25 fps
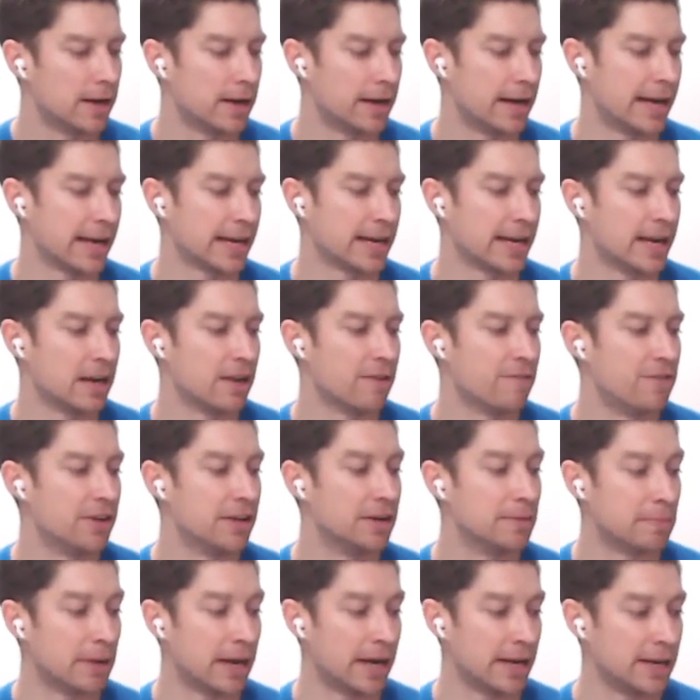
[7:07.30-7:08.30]
I kind of
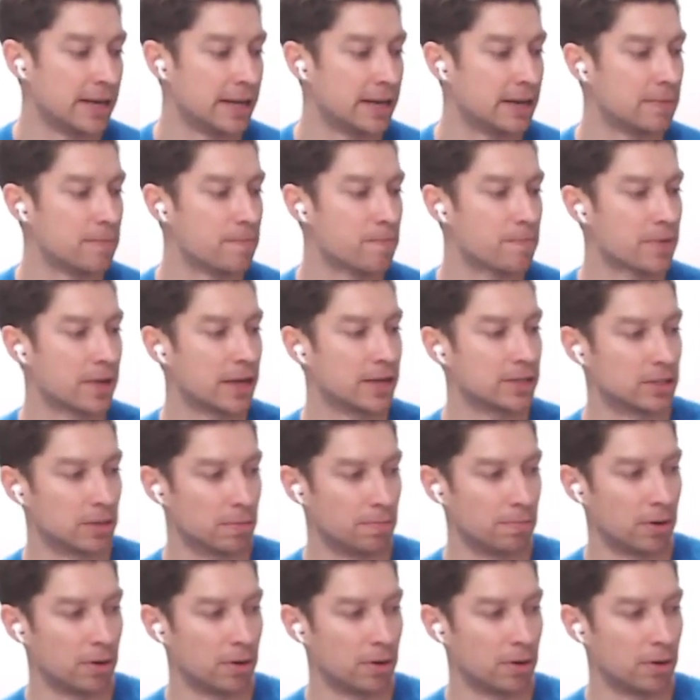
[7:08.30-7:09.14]
fit mine in as a